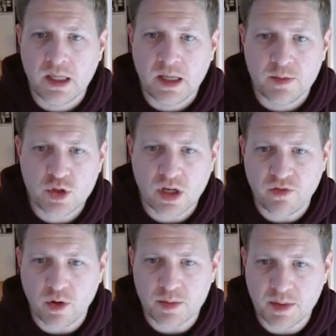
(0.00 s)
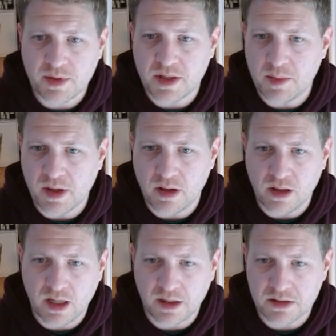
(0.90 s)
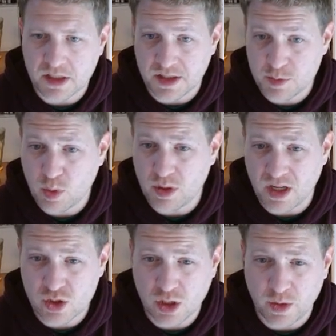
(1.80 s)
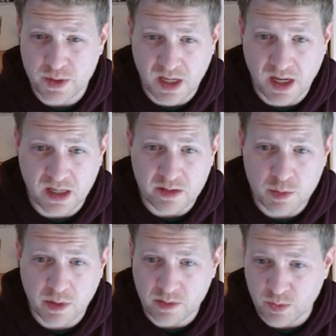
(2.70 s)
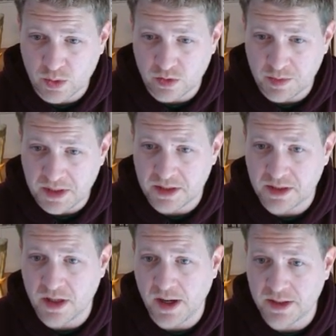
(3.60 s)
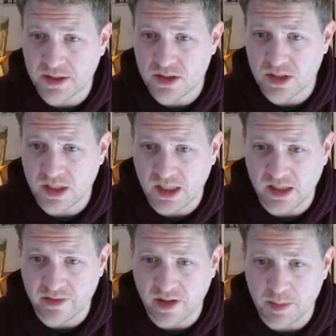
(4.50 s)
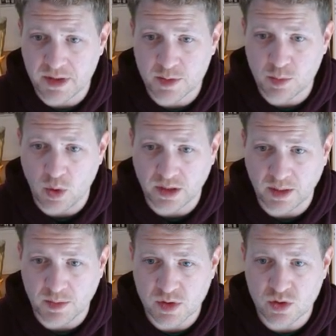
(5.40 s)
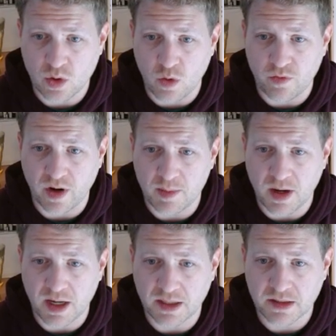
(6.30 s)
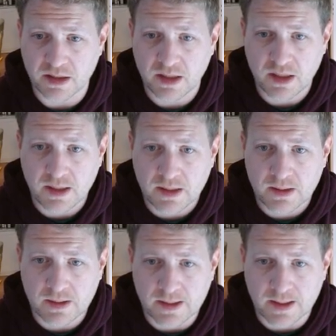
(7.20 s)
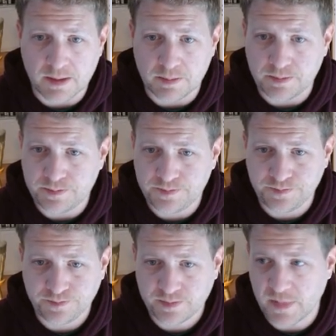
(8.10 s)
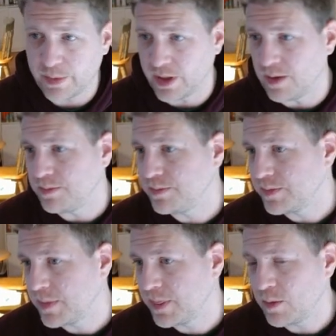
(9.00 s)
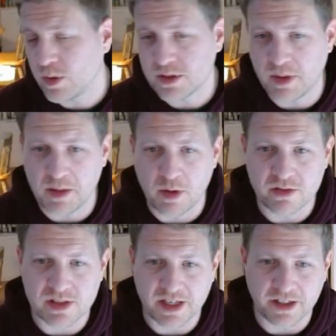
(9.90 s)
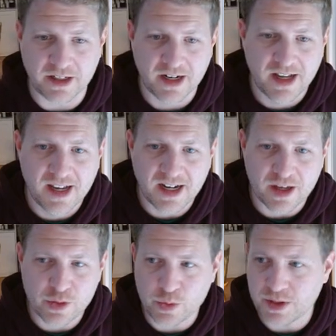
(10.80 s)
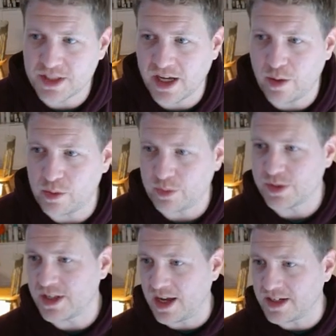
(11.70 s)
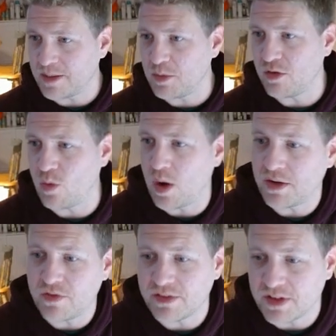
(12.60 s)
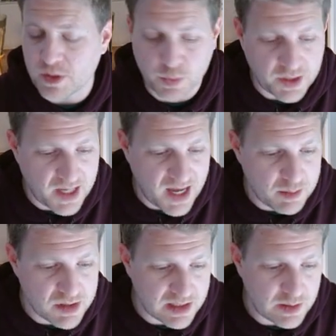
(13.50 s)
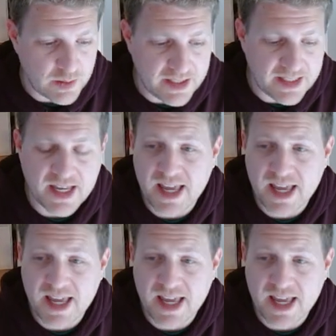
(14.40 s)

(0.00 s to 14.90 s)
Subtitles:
Trying to form something in the middle. Honestly, at this point, I should have resigned. It was probably rude of me to not give up at this point. I'm so far behind. There we go. Wasn't many moves later, I threw in the towel and resigned at move 153. Absolutely